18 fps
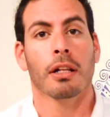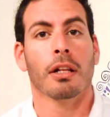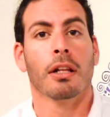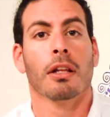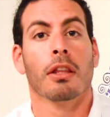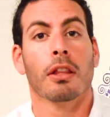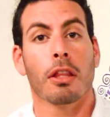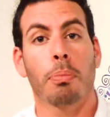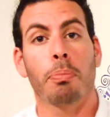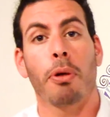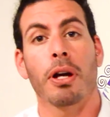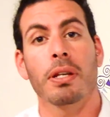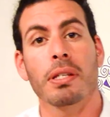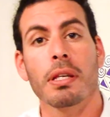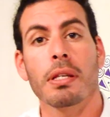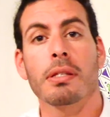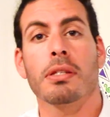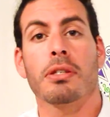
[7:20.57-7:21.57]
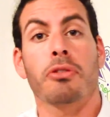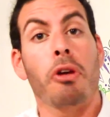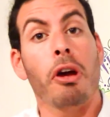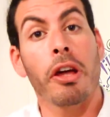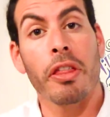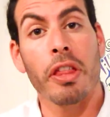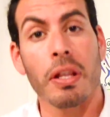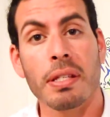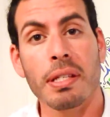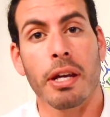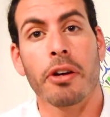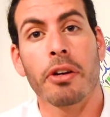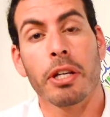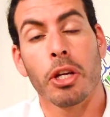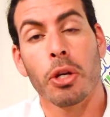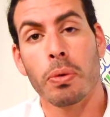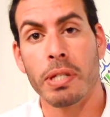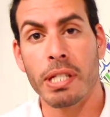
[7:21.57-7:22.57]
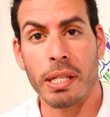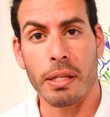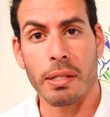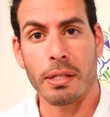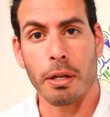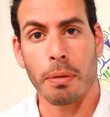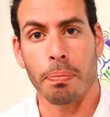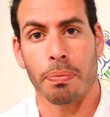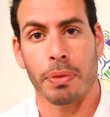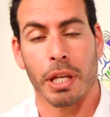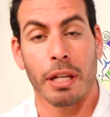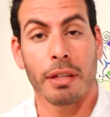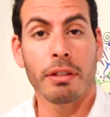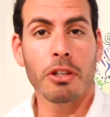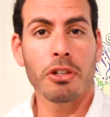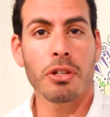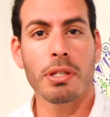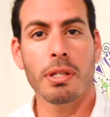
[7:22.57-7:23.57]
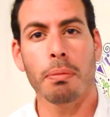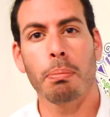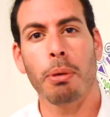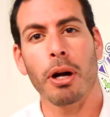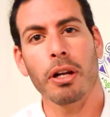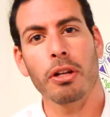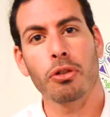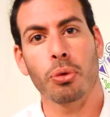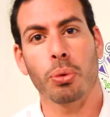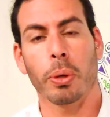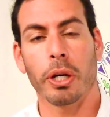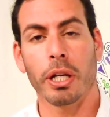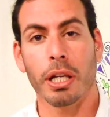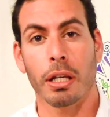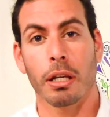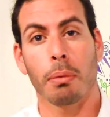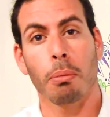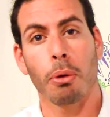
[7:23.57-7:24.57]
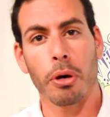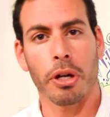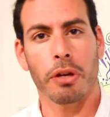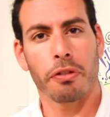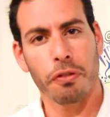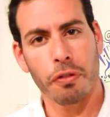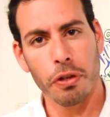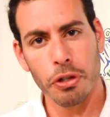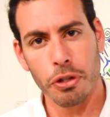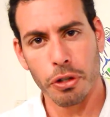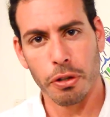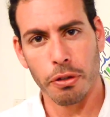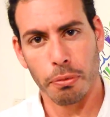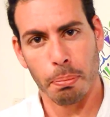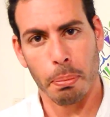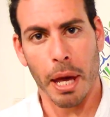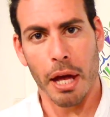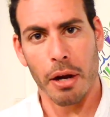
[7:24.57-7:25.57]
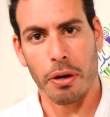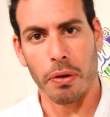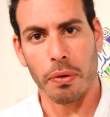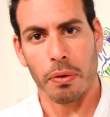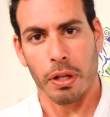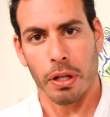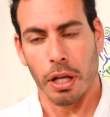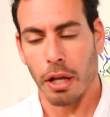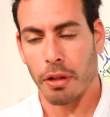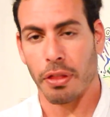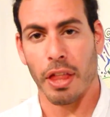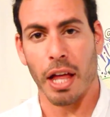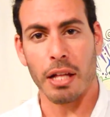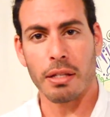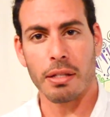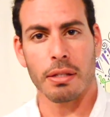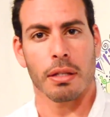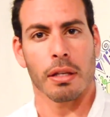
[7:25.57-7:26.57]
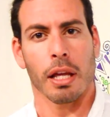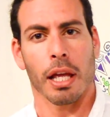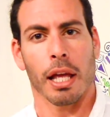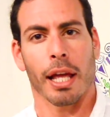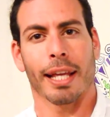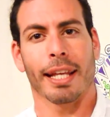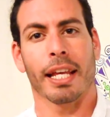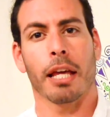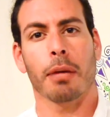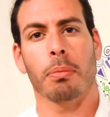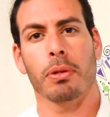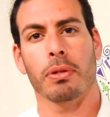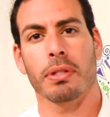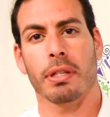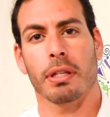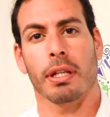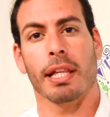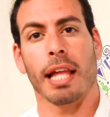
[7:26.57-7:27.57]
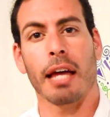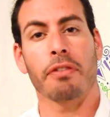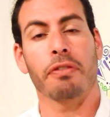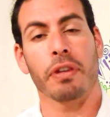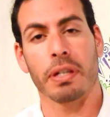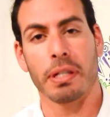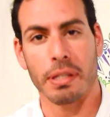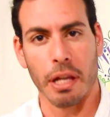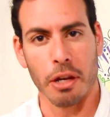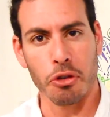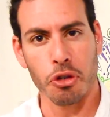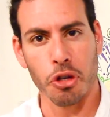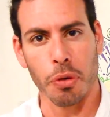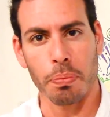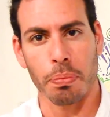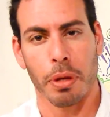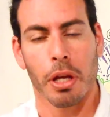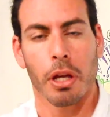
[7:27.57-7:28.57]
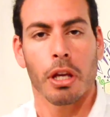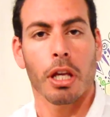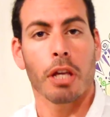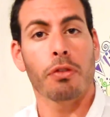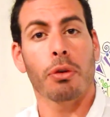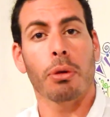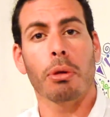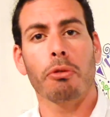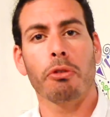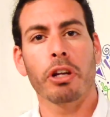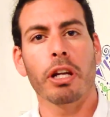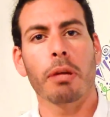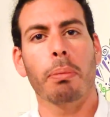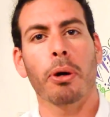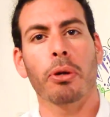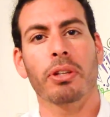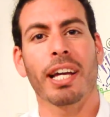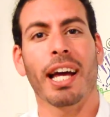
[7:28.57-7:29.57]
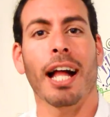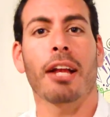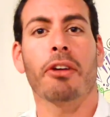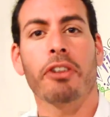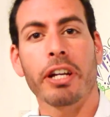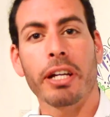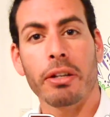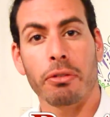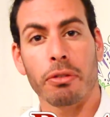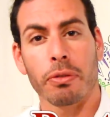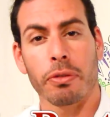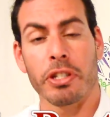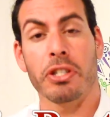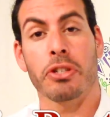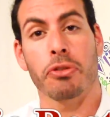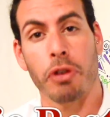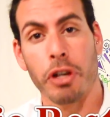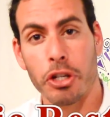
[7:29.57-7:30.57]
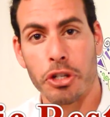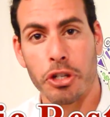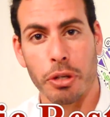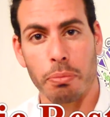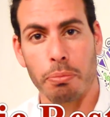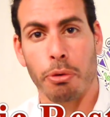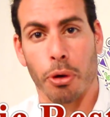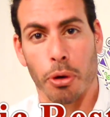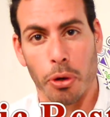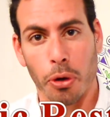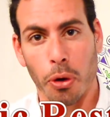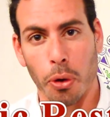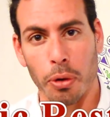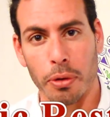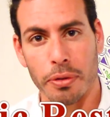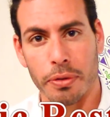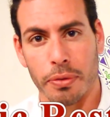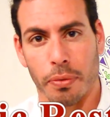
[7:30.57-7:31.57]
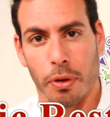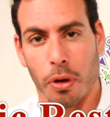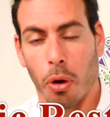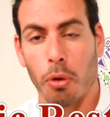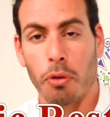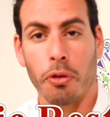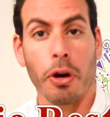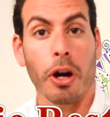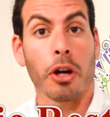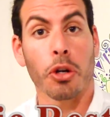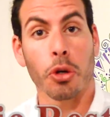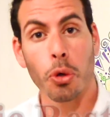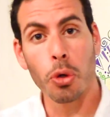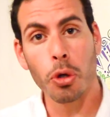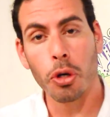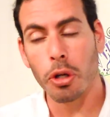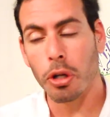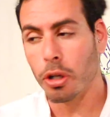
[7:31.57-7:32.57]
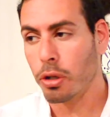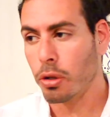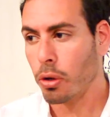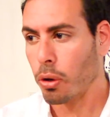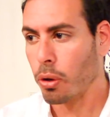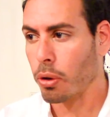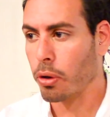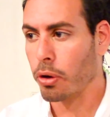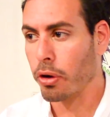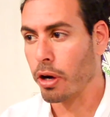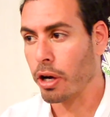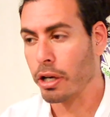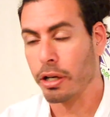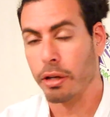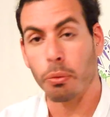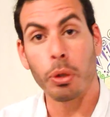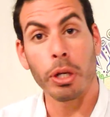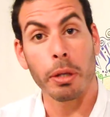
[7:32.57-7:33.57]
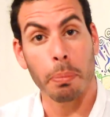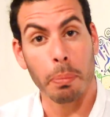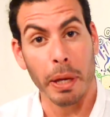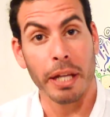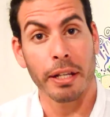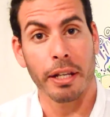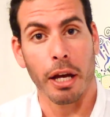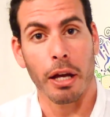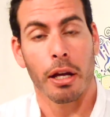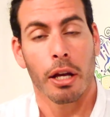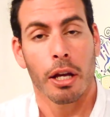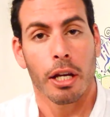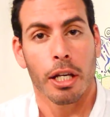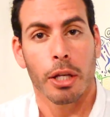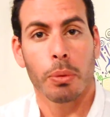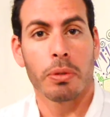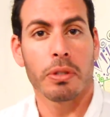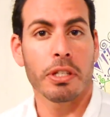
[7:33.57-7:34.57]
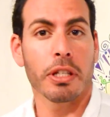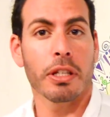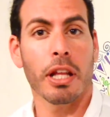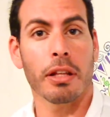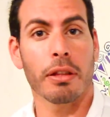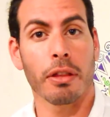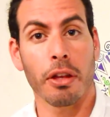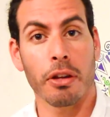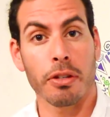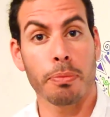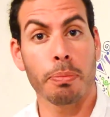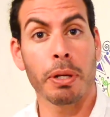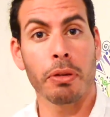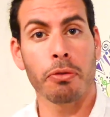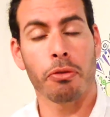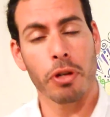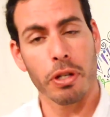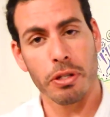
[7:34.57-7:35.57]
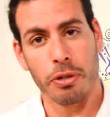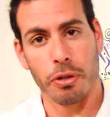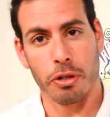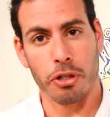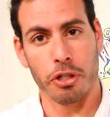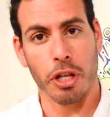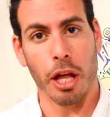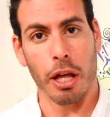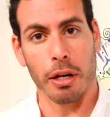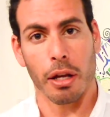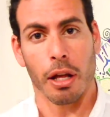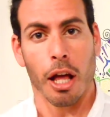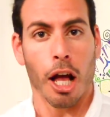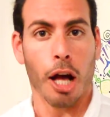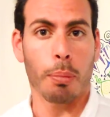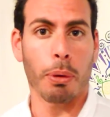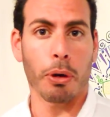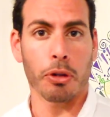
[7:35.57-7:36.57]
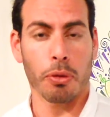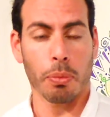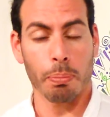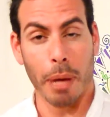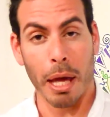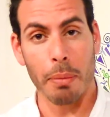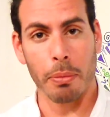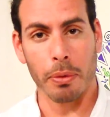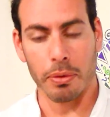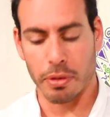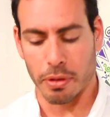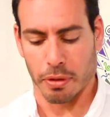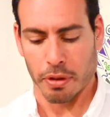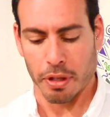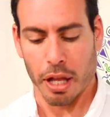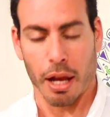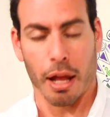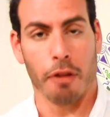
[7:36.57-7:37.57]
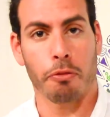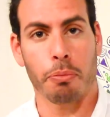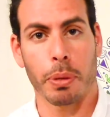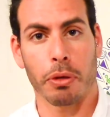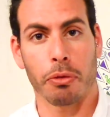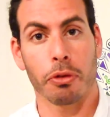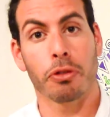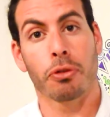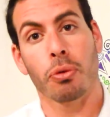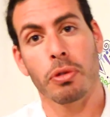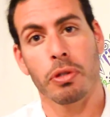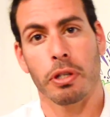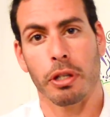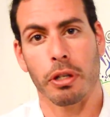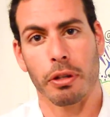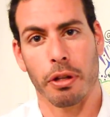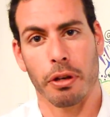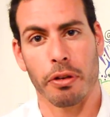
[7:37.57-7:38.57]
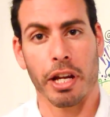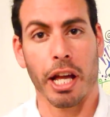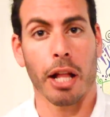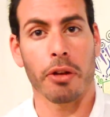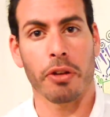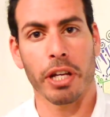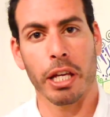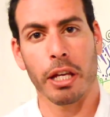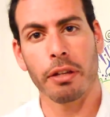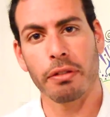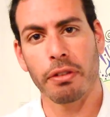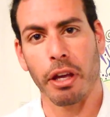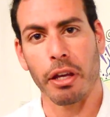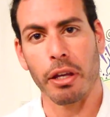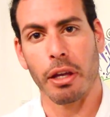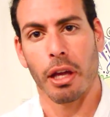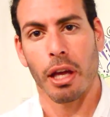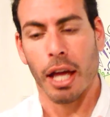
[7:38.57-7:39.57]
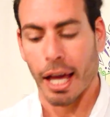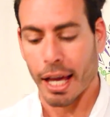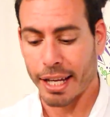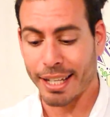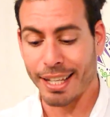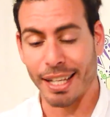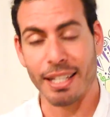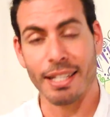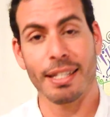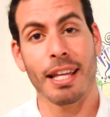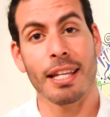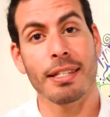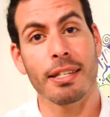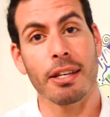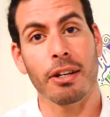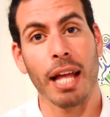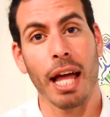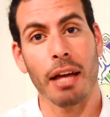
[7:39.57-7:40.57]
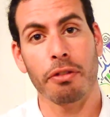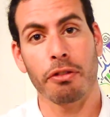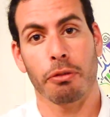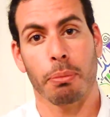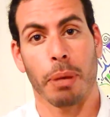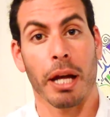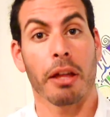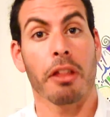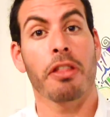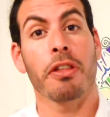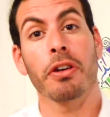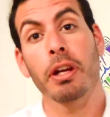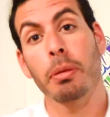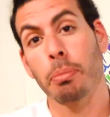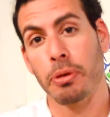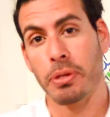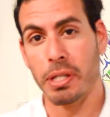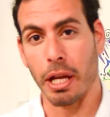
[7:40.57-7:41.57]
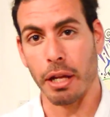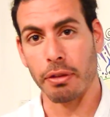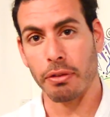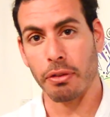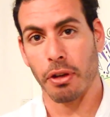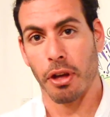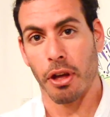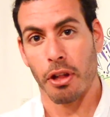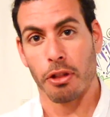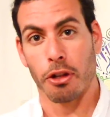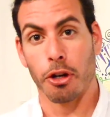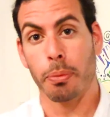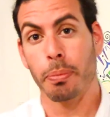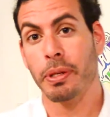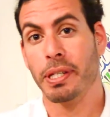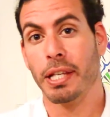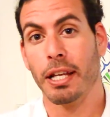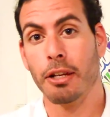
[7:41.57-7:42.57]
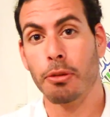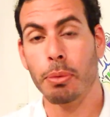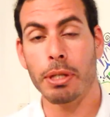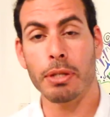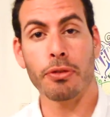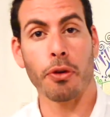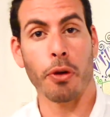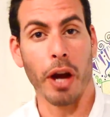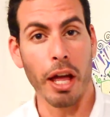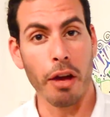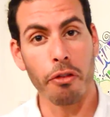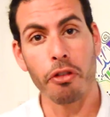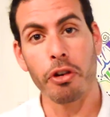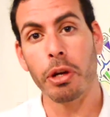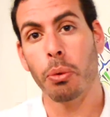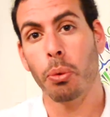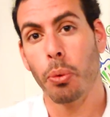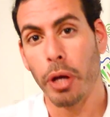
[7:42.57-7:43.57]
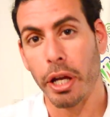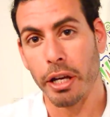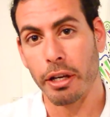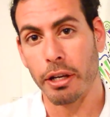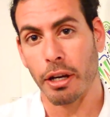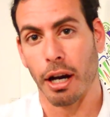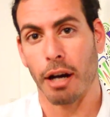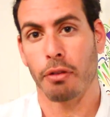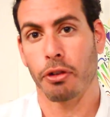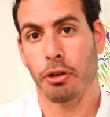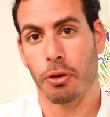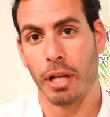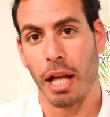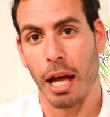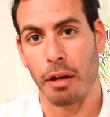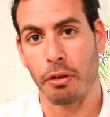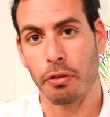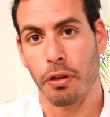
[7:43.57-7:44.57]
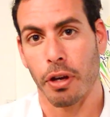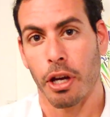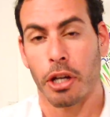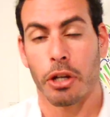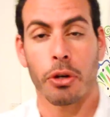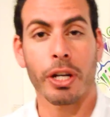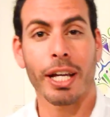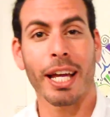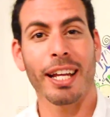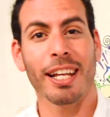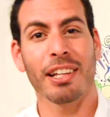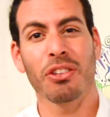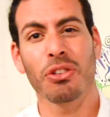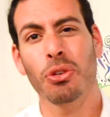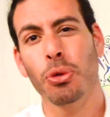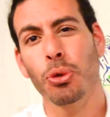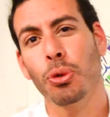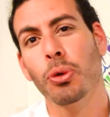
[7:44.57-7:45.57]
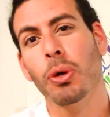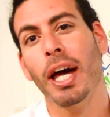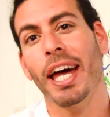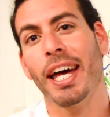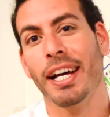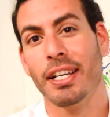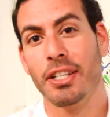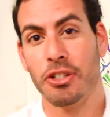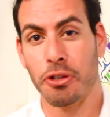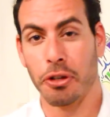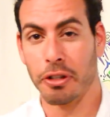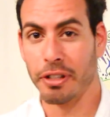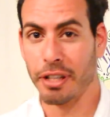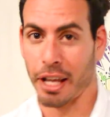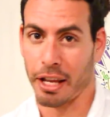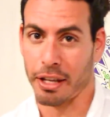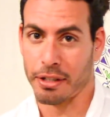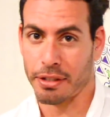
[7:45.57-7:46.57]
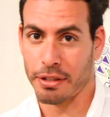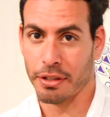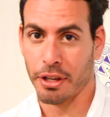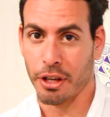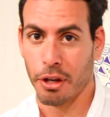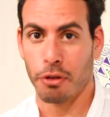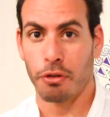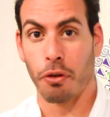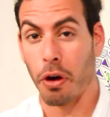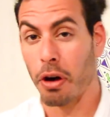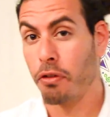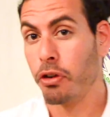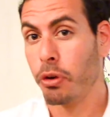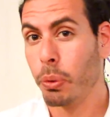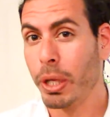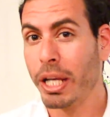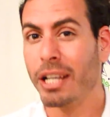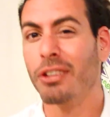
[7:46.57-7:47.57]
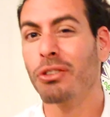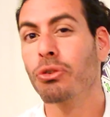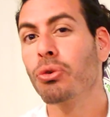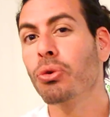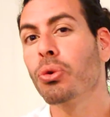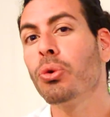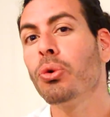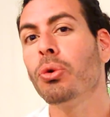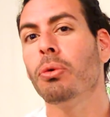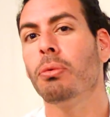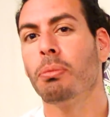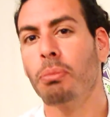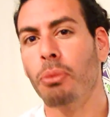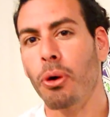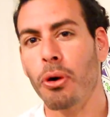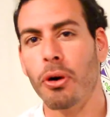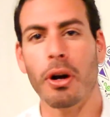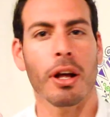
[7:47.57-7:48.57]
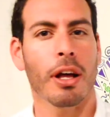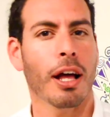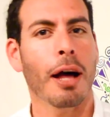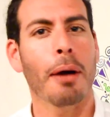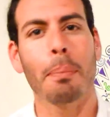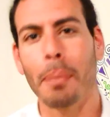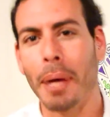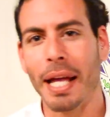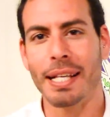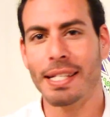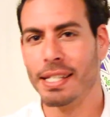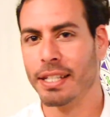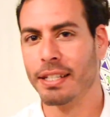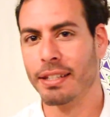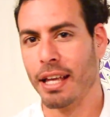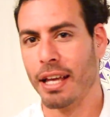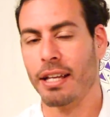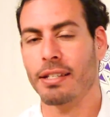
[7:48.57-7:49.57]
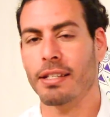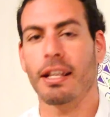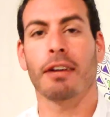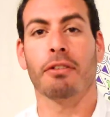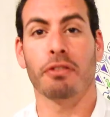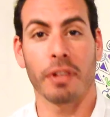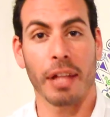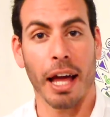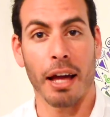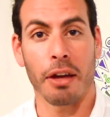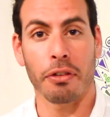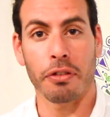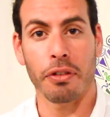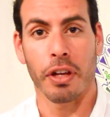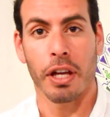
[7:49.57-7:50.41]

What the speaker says: the process strengthens our immune system. It teaches the body to work in a more efficient manner and thus enables life extension. If you read about caloric restriction protocols over on Google or on Wikipedia, you will see that there's been research done about mammals that have been reducing their caloric intake, and it extends their life by 30%. 30%, it means for every week of your life, you're getting 2 extra days. For every week, 2 more amazing days of life.